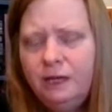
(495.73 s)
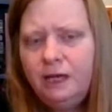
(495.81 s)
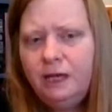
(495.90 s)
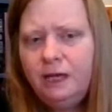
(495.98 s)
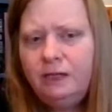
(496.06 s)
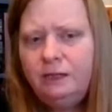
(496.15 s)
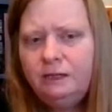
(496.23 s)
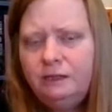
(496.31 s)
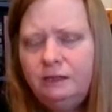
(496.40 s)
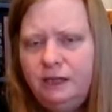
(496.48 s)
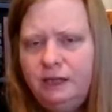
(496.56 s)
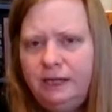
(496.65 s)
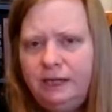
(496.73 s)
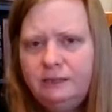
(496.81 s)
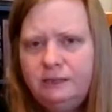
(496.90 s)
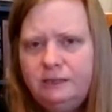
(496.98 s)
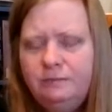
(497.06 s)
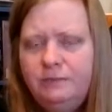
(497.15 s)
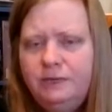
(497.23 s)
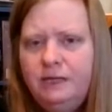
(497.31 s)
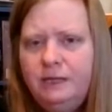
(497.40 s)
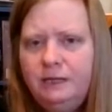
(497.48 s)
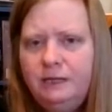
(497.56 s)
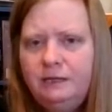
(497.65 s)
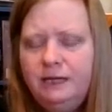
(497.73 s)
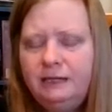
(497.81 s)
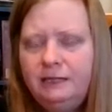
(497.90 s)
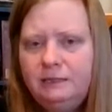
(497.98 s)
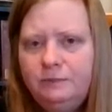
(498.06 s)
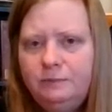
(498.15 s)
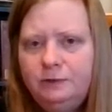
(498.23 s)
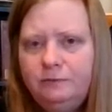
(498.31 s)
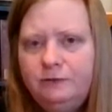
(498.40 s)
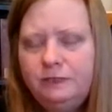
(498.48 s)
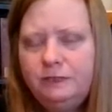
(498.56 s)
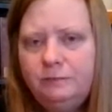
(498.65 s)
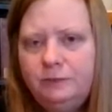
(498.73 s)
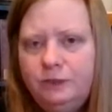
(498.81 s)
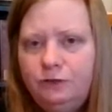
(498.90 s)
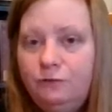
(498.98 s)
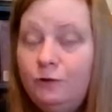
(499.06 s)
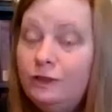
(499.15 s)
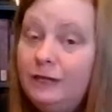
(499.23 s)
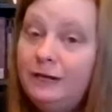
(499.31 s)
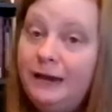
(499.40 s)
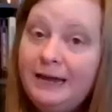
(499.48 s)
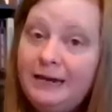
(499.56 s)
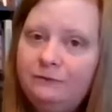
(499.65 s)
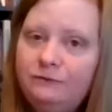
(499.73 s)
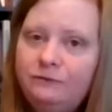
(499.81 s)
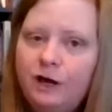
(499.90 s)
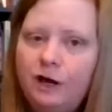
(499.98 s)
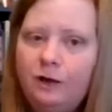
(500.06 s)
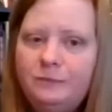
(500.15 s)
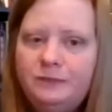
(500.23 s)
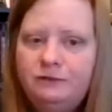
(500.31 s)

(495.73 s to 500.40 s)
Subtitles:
And that, to me, that is the perfect image for the 9 of cups.